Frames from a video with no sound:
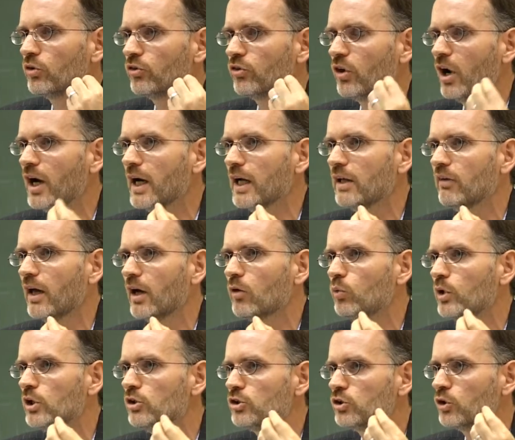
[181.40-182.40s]
assign
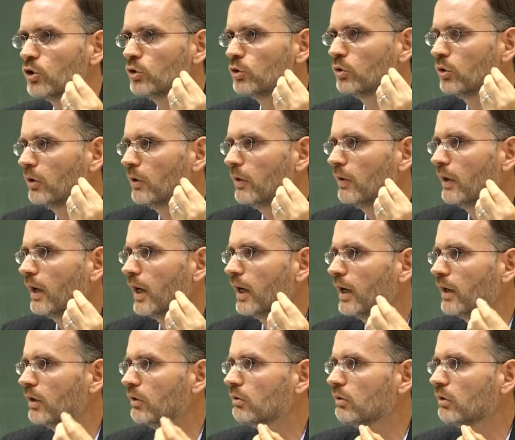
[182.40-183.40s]
that we should,
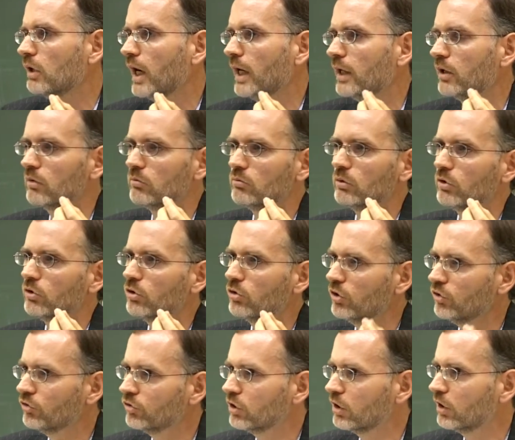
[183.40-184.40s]
like
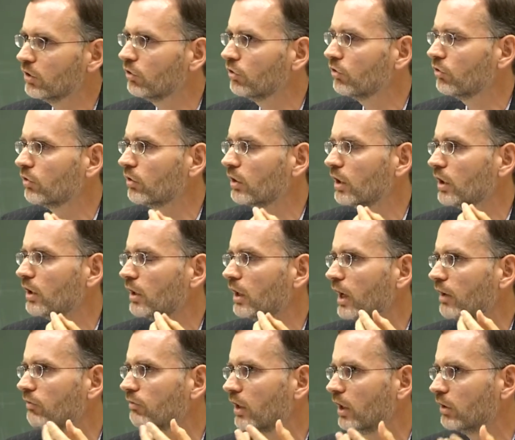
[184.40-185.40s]
Christians
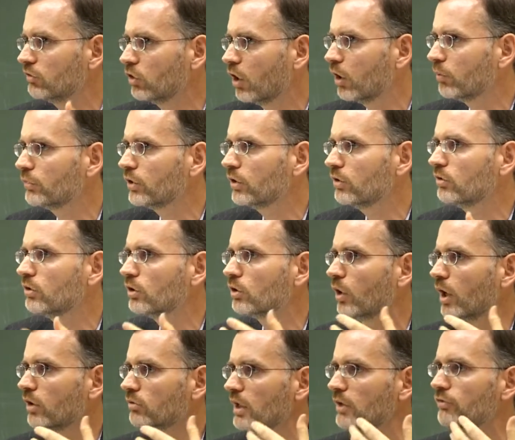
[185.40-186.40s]
have adopted,
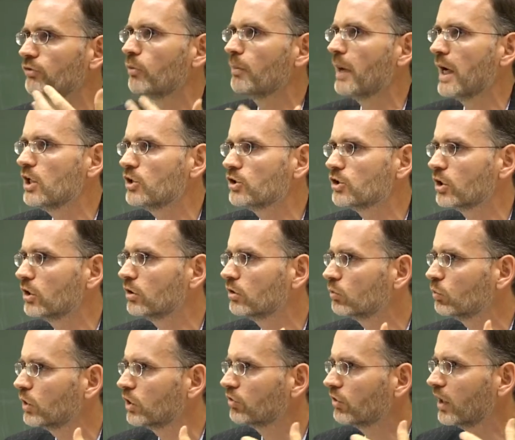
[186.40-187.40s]
a reformation
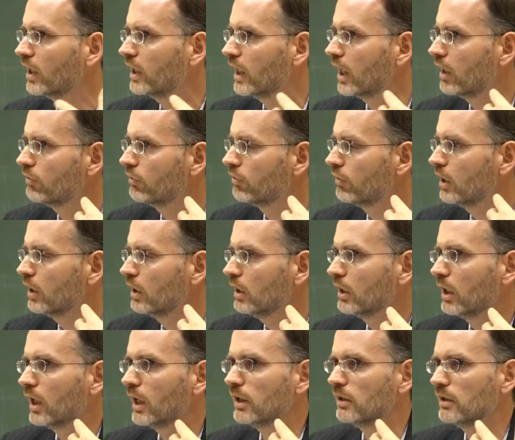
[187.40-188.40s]
in which they have
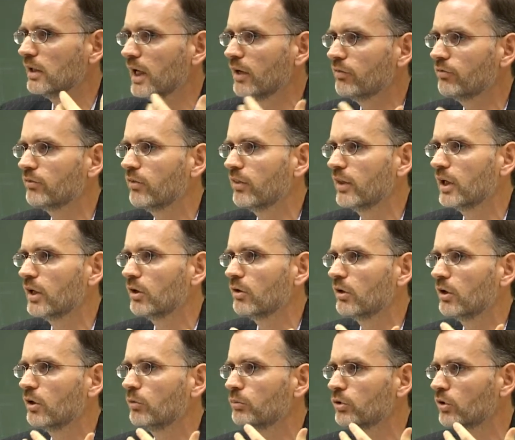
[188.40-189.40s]
left
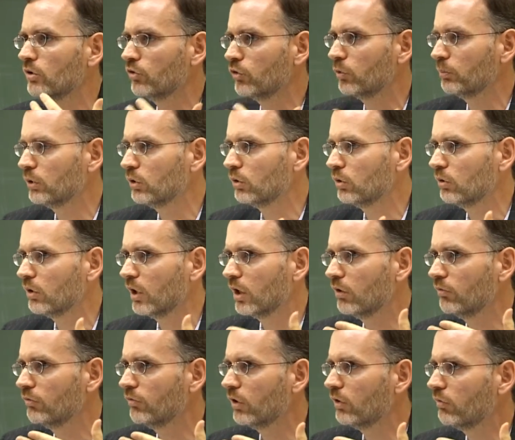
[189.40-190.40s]
the principle
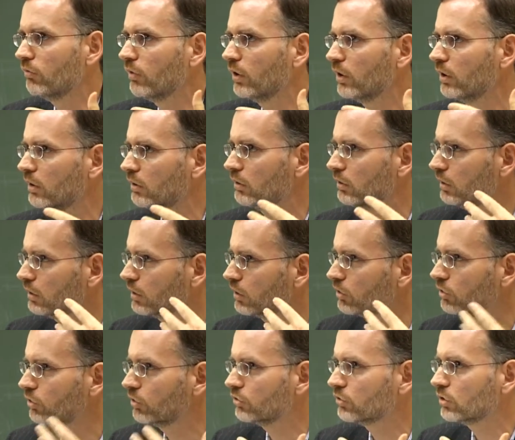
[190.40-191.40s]
of the
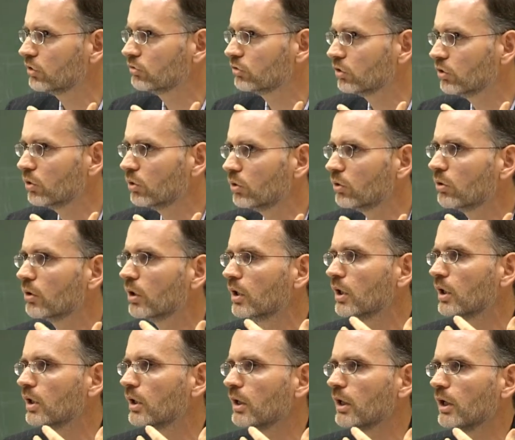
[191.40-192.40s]
Christian rule,
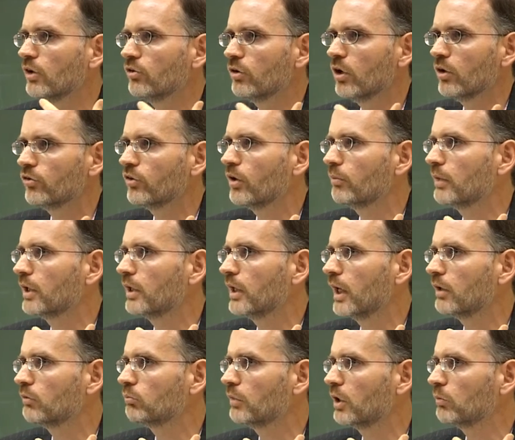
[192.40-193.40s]
is not something
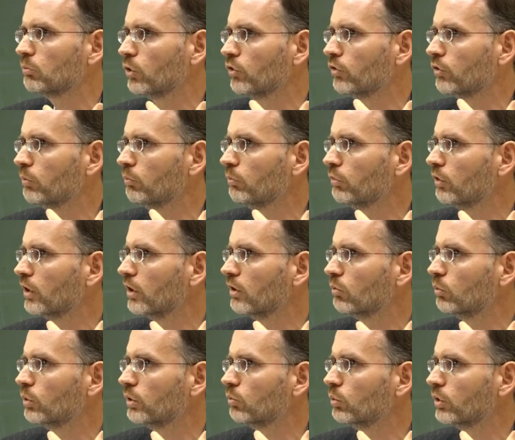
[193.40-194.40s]
that Muslims
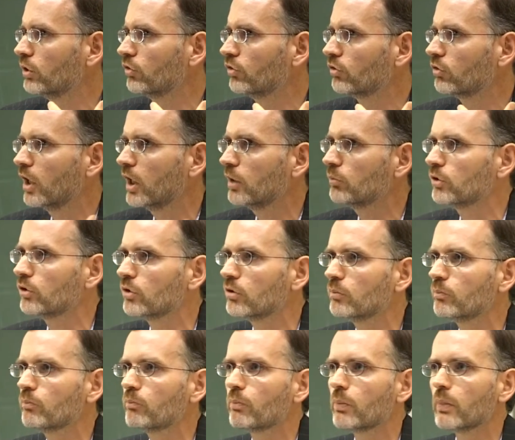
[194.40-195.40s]
would ascribe to.
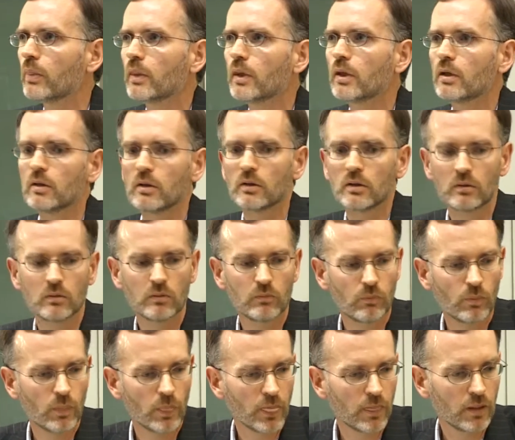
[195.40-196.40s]
But of course,
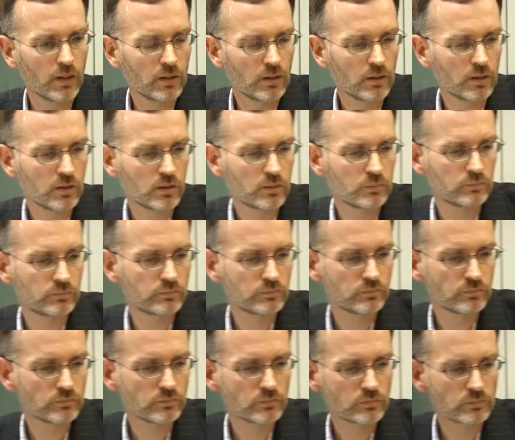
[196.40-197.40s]
just
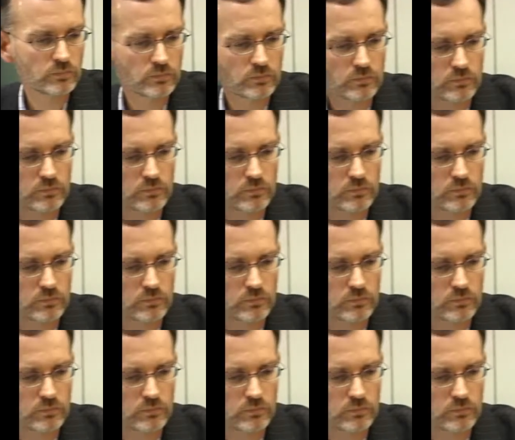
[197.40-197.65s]
if